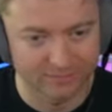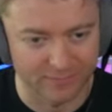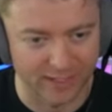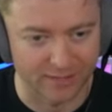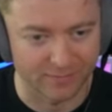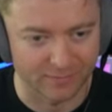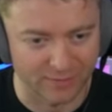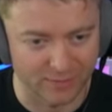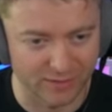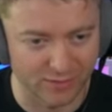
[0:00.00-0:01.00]
Yeah, because
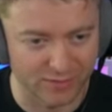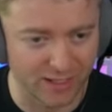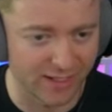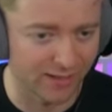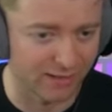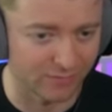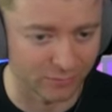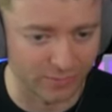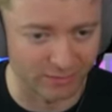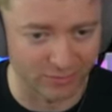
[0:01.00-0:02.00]
we can just take, and
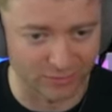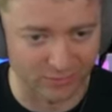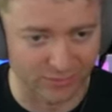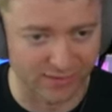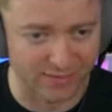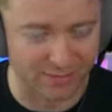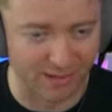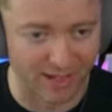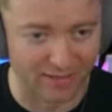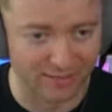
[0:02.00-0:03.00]
remember, we can take
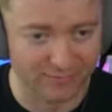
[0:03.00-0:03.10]
back.